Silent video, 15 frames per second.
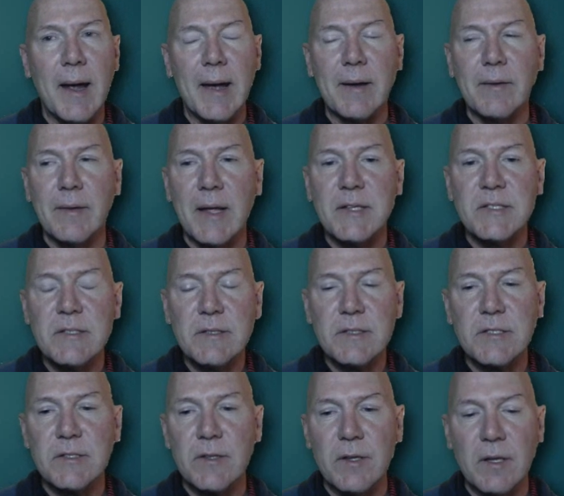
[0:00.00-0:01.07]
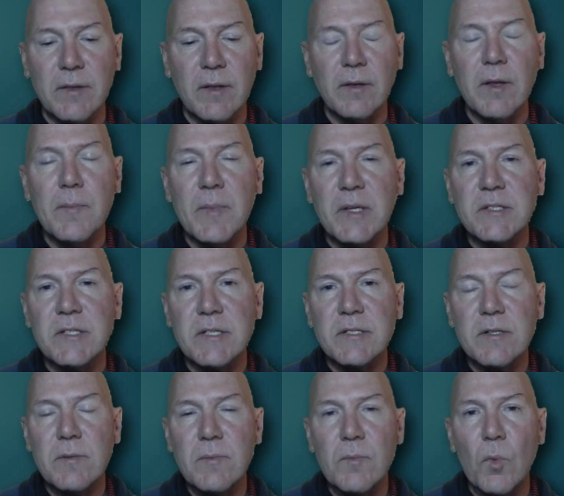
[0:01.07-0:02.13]
adolescence, the, the limbic
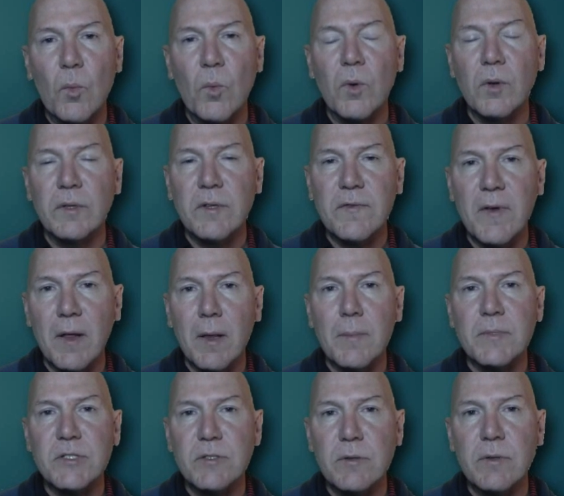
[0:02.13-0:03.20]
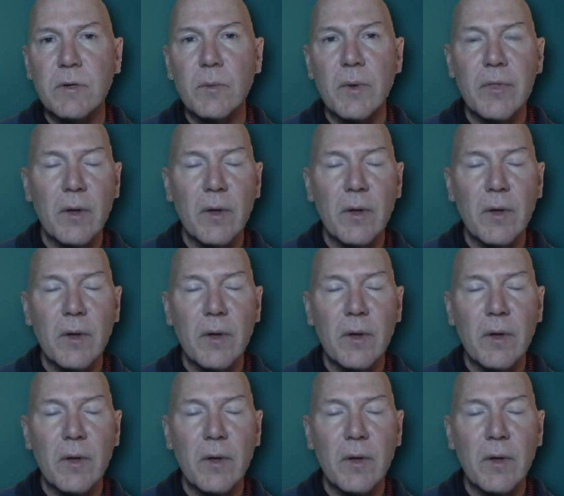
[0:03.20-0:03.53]
system will develop sooner